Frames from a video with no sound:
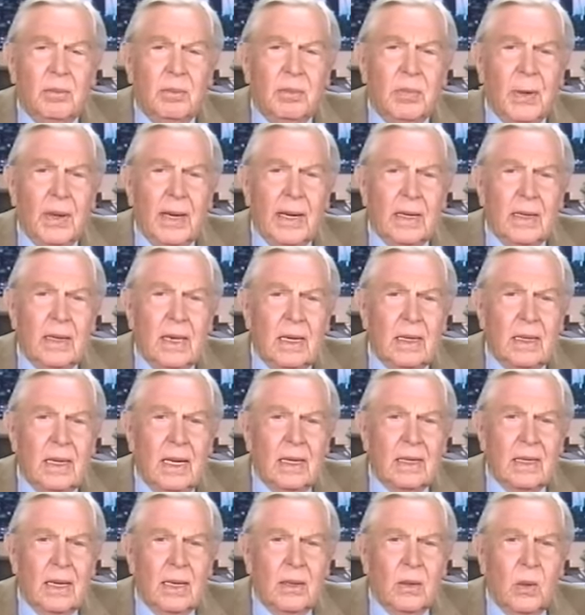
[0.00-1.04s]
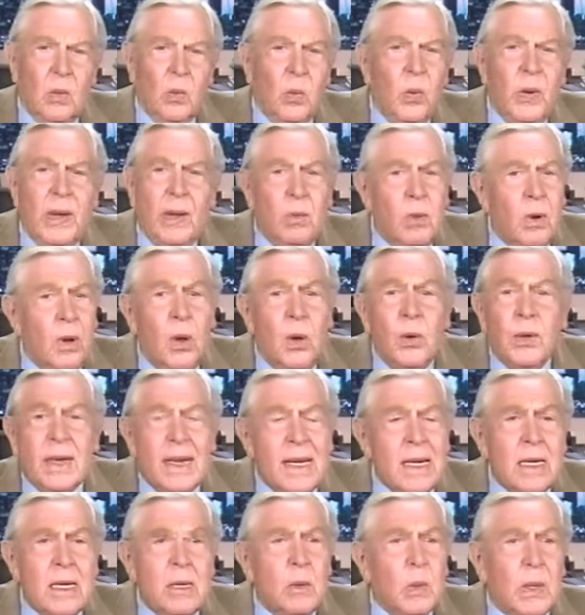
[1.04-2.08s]
but we wrote
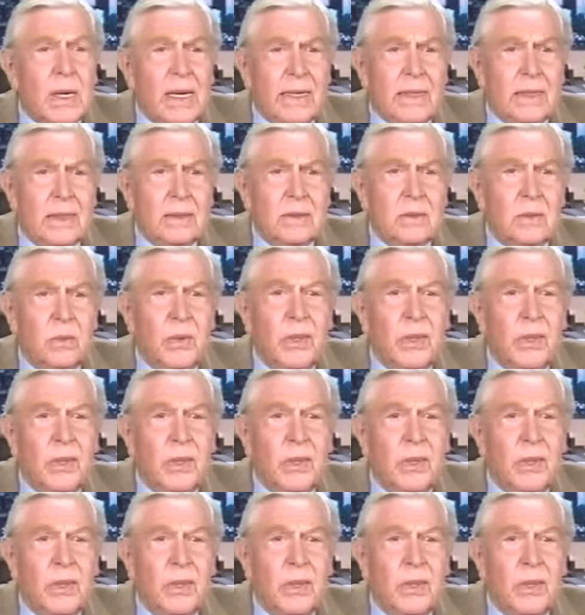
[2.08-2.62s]
anyway.